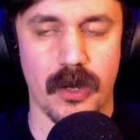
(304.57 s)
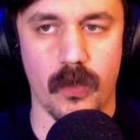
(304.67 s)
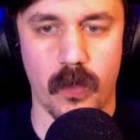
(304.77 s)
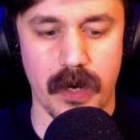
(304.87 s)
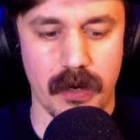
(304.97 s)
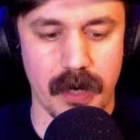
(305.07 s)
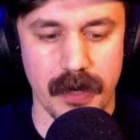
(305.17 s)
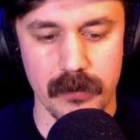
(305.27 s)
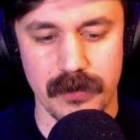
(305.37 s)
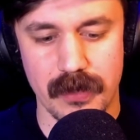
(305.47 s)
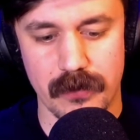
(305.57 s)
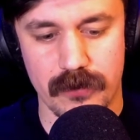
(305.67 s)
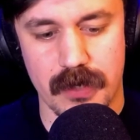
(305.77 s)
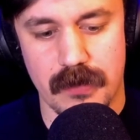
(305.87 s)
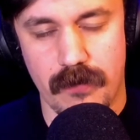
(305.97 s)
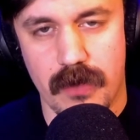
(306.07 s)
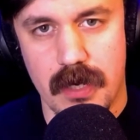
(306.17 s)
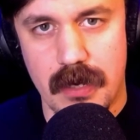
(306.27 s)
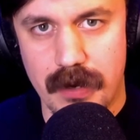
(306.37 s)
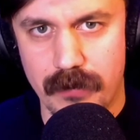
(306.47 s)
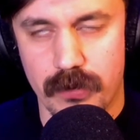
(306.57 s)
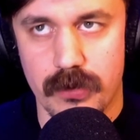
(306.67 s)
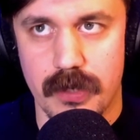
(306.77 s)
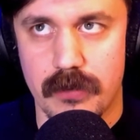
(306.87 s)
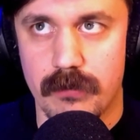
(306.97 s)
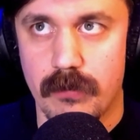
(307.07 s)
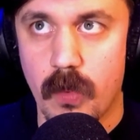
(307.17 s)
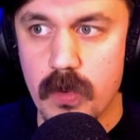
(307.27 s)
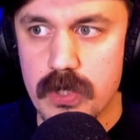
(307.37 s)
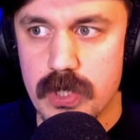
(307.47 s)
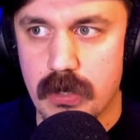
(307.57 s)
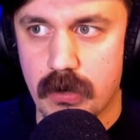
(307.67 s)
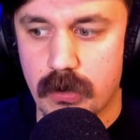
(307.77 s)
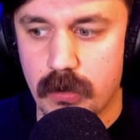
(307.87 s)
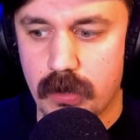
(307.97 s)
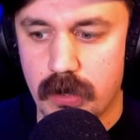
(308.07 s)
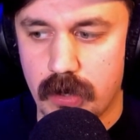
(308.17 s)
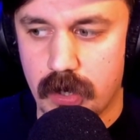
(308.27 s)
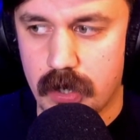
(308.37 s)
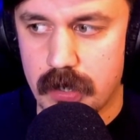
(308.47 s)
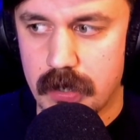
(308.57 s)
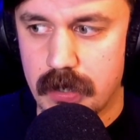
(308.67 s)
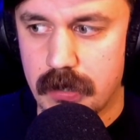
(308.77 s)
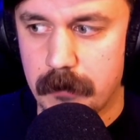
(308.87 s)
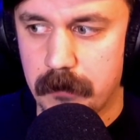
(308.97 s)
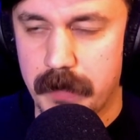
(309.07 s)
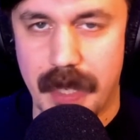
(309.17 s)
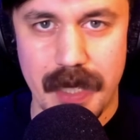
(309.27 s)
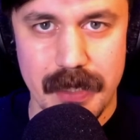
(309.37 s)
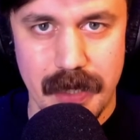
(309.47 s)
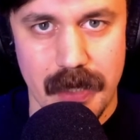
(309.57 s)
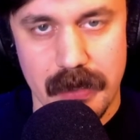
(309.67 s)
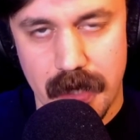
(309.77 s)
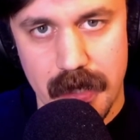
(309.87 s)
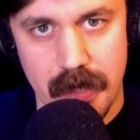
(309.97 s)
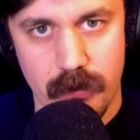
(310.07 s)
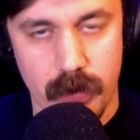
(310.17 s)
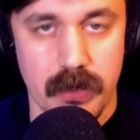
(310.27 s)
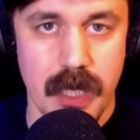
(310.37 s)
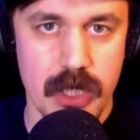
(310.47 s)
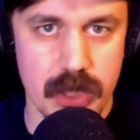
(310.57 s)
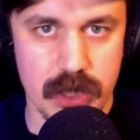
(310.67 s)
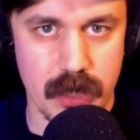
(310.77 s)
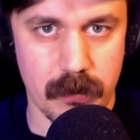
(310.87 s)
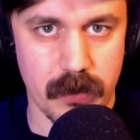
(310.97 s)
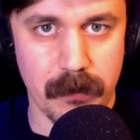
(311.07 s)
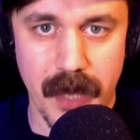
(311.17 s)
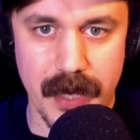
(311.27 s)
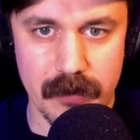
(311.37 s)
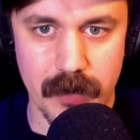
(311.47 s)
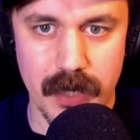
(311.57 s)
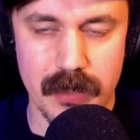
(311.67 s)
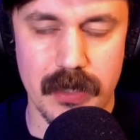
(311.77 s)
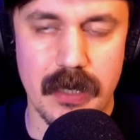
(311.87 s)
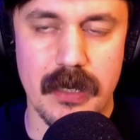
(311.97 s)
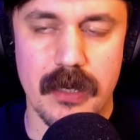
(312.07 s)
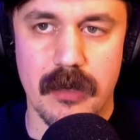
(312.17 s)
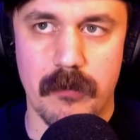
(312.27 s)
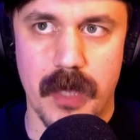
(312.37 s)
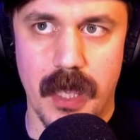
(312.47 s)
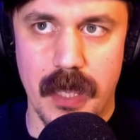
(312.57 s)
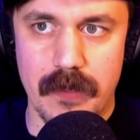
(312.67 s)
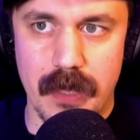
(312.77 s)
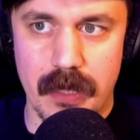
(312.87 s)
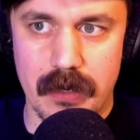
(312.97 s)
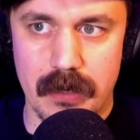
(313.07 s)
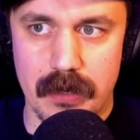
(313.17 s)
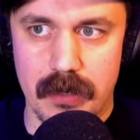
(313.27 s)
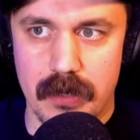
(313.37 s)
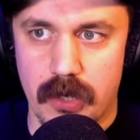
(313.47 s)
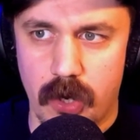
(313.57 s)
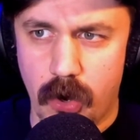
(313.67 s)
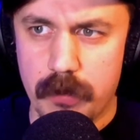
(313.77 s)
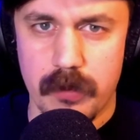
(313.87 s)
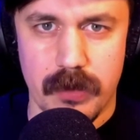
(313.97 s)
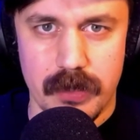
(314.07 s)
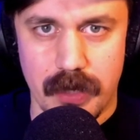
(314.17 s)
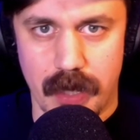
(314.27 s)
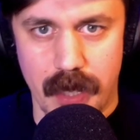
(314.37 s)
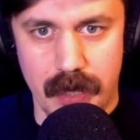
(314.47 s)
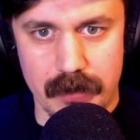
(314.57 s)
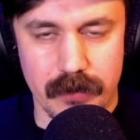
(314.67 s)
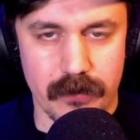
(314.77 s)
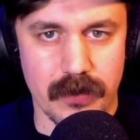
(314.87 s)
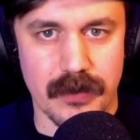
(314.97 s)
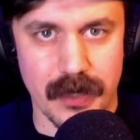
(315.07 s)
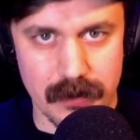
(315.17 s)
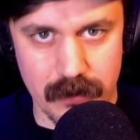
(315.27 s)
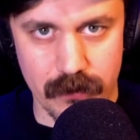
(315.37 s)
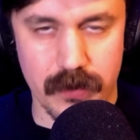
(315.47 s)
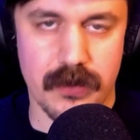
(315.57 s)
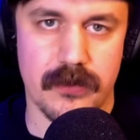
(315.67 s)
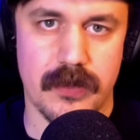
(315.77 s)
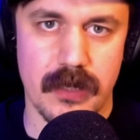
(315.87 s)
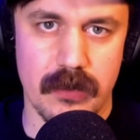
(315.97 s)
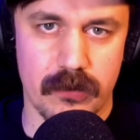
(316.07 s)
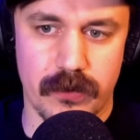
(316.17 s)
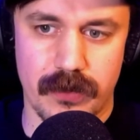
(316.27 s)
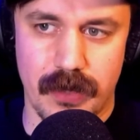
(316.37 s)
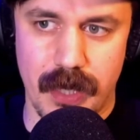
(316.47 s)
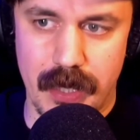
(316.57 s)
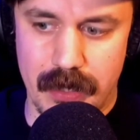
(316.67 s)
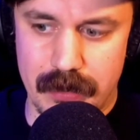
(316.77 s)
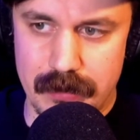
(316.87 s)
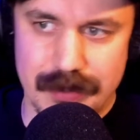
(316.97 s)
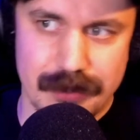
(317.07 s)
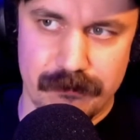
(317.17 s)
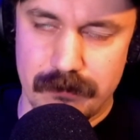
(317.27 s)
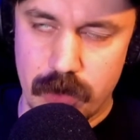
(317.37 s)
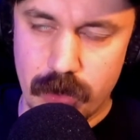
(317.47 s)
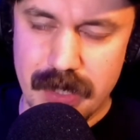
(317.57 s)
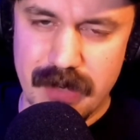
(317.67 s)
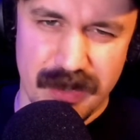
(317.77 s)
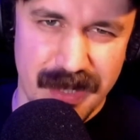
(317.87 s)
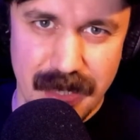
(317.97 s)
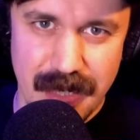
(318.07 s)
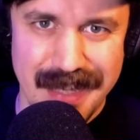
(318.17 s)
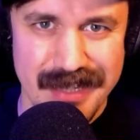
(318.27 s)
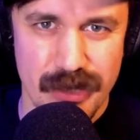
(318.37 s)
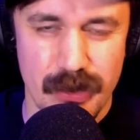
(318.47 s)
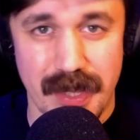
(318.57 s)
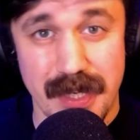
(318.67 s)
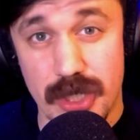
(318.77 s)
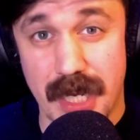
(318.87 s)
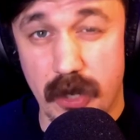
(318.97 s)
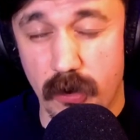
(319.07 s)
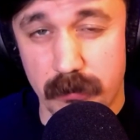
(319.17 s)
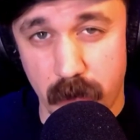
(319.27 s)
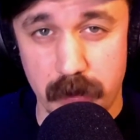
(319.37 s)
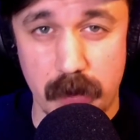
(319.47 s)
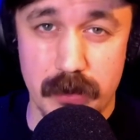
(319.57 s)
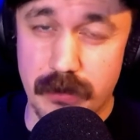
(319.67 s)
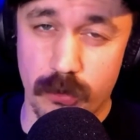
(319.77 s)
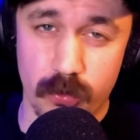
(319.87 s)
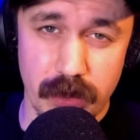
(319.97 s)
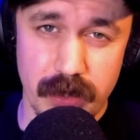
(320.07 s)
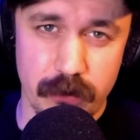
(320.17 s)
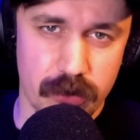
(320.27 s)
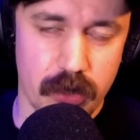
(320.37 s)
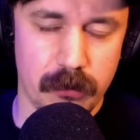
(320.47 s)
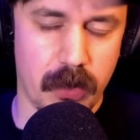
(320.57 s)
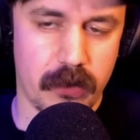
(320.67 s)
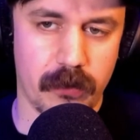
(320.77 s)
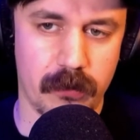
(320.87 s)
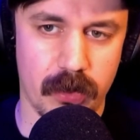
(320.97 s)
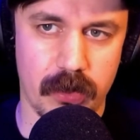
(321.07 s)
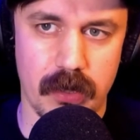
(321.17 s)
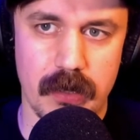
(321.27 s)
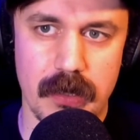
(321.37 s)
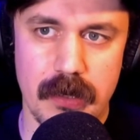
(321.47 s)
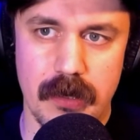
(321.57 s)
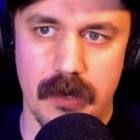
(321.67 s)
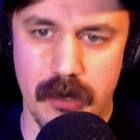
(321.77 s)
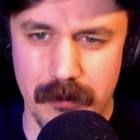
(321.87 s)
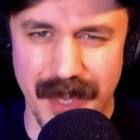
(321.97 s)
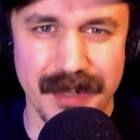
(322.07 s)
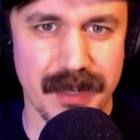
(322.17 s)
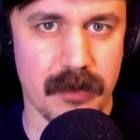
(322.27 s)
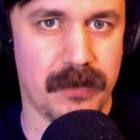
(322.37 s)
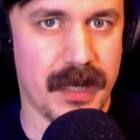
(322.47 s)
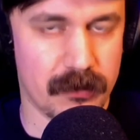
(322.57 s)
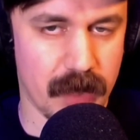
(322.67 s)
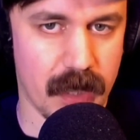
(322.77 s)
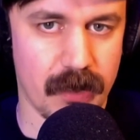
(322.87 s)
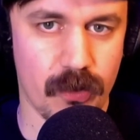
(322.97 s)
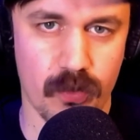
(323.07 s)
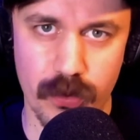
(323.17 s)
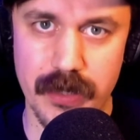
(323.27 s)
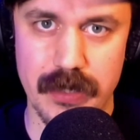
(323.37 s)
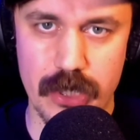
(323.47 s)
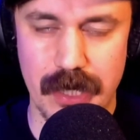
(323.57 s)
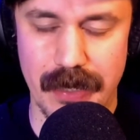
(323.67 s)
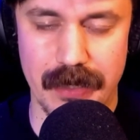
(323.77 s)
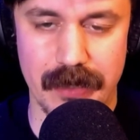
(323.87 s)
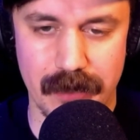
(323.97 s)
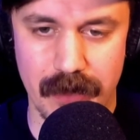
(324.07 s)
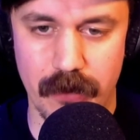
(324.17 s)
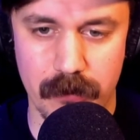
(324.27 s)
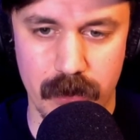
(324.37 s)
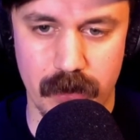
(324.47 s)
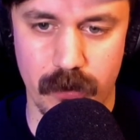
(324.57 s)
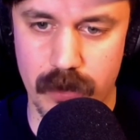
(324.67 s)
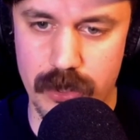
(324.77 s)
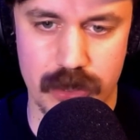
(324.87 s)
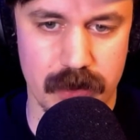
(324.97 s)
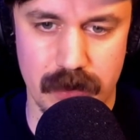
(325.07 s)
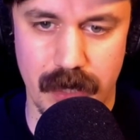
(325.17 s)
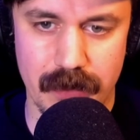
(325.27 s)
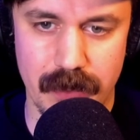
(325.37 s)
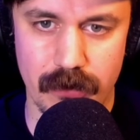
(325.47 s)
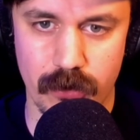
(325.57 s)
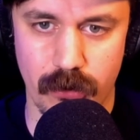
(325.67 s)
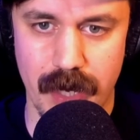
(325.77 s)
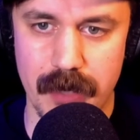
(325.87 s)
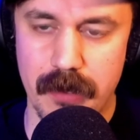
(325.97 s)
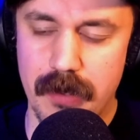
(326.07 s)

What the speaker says: where I would say the strength of the novel is more so on Anakin and his relationship with Padme, and then Obi-Wan and his detective skills. And you can even get into like Django and Boba, which is a really strong part of the book. Anakin and Padme really shine in the book, which I think is great.